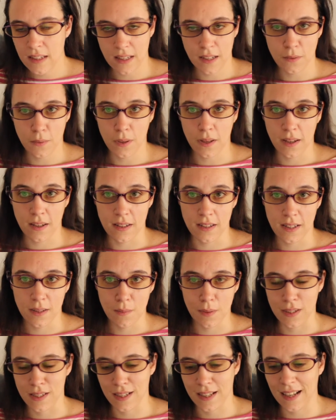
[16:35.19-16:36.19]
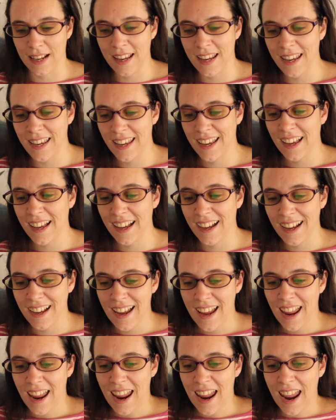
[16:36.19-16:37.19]
that's what I did basically.
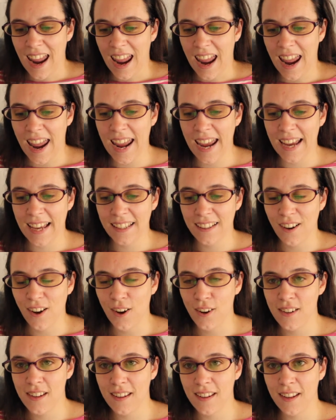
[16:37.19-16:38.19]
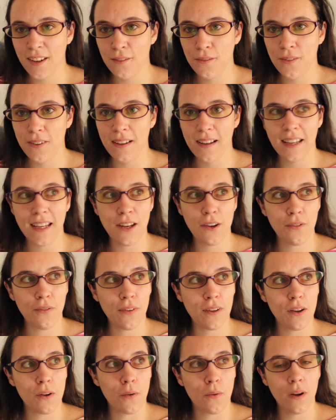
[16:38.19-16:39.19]
And how did it feel? It
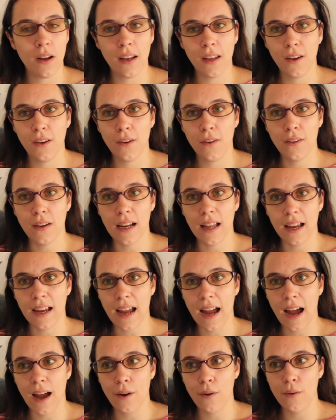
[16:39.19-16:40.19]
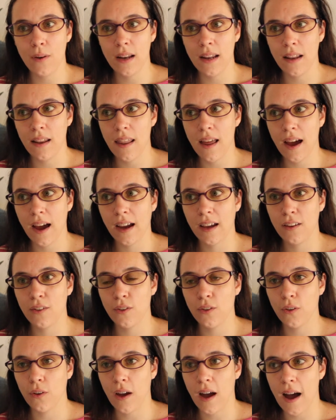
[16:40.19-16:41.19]
felt really good. Like I really like
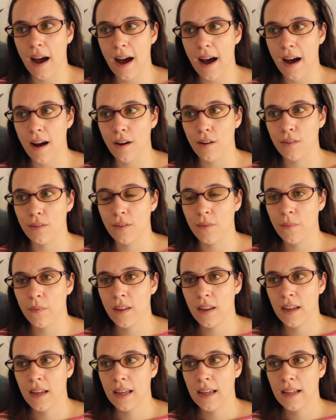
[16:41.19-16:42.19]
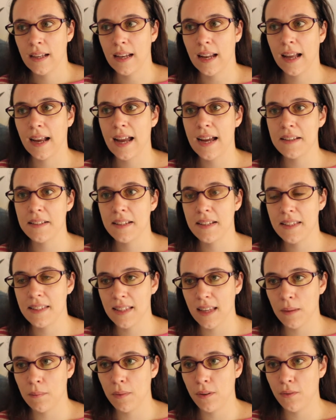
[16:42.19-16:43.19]
to have, like as I
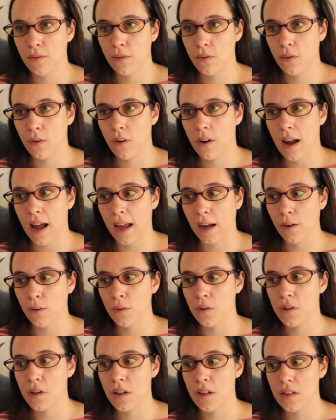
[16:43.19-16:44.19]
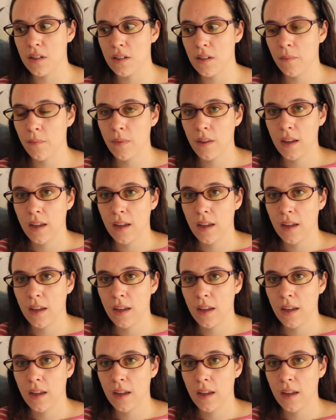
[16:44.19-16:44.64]
said before, I could just